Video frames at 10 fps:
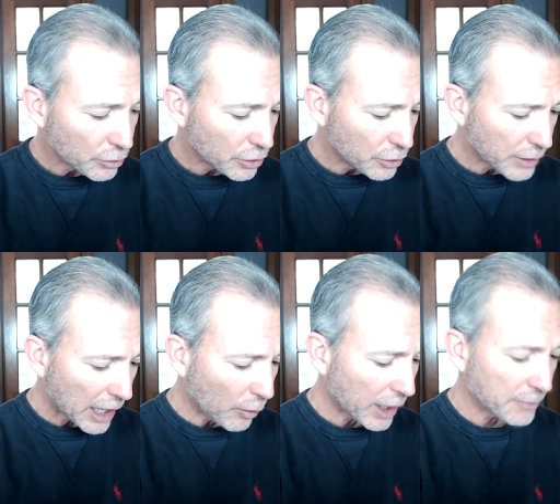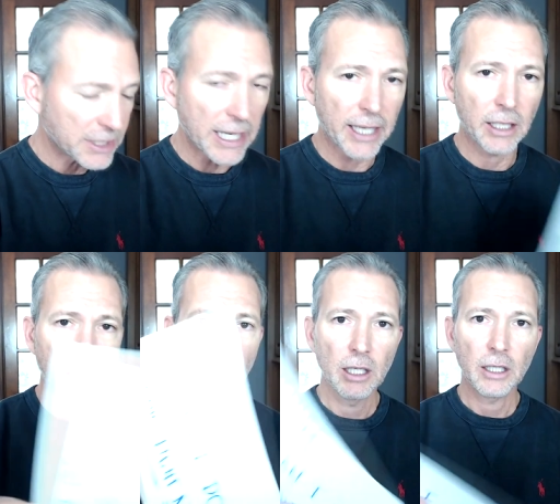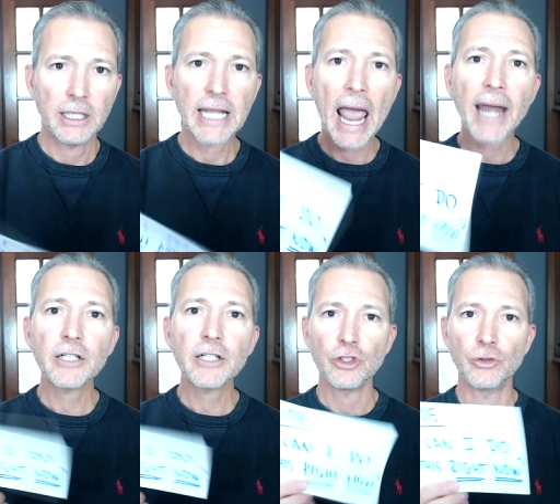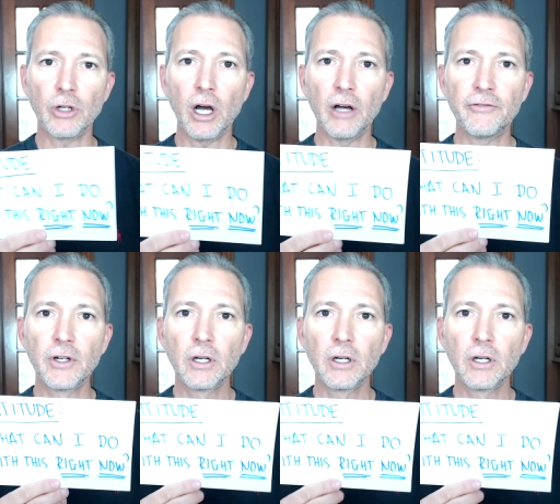you get what I'm saying. The attitude of